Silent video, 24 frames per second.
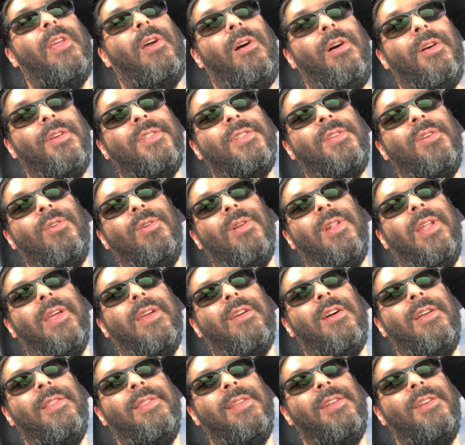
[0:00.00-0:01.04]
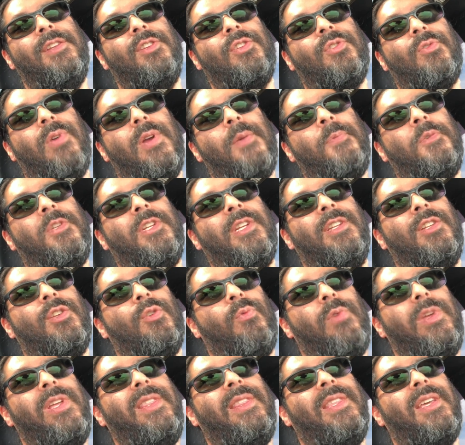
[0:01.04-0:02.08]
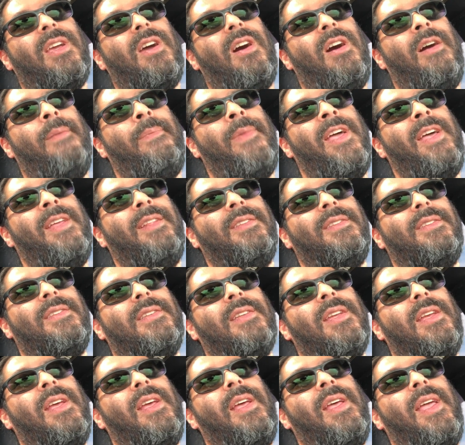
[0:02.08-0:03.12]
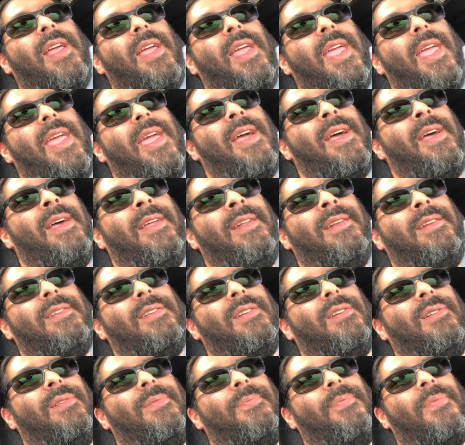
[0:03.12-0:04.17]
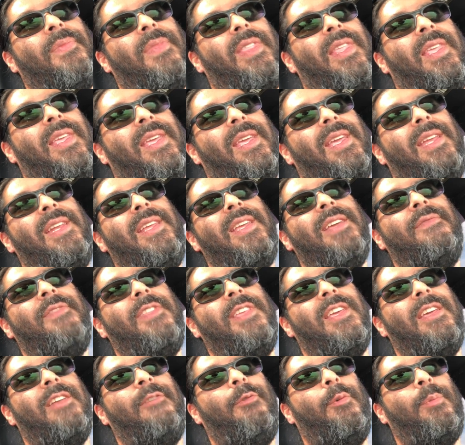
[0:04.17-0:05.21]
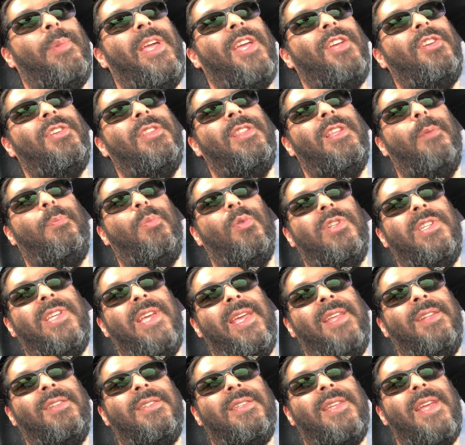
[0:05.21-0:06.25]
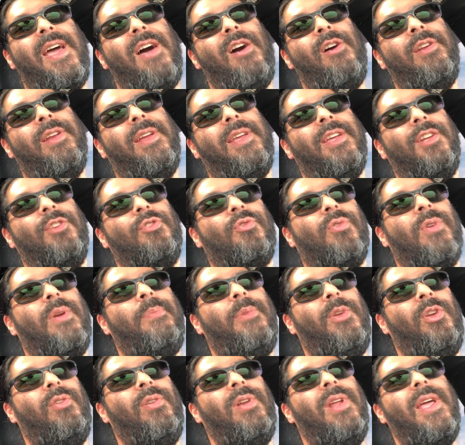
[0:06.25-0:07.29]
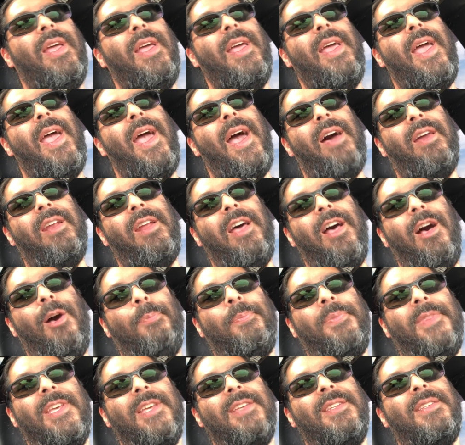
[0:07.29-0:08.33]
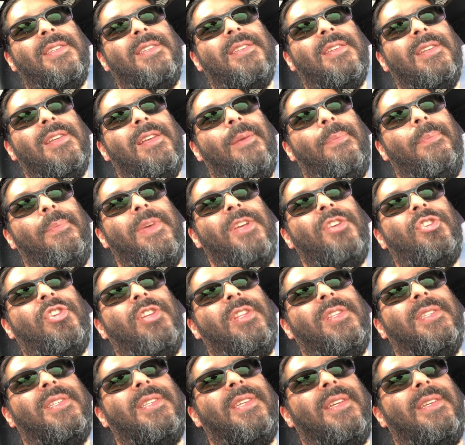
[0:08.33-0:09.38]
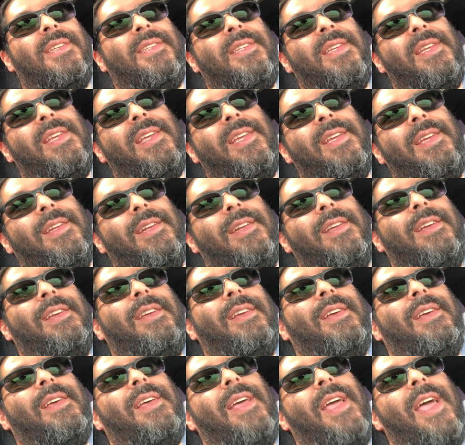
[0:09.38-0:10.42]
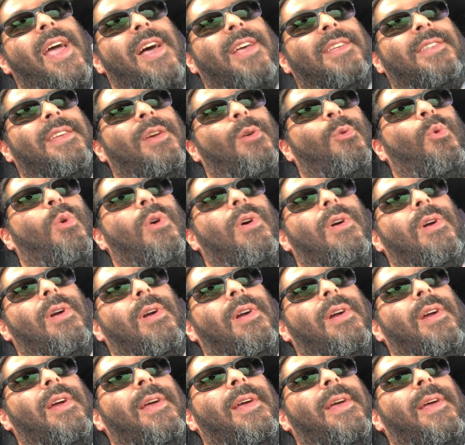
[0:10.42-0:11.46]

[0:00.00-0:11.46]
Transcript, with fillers: Also click on the description to read the comments and any of the information that pertains to how to contribute, how to help this mission succeed, as it were.